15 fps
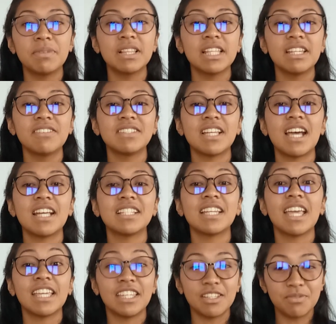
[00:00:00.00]
believe that
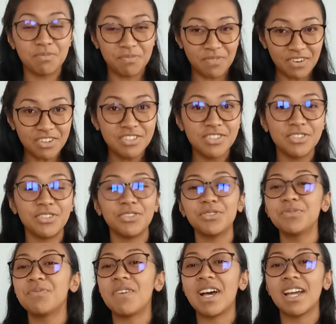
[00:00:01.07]
I can pursue
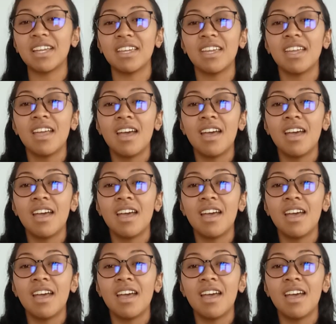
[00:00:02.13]
my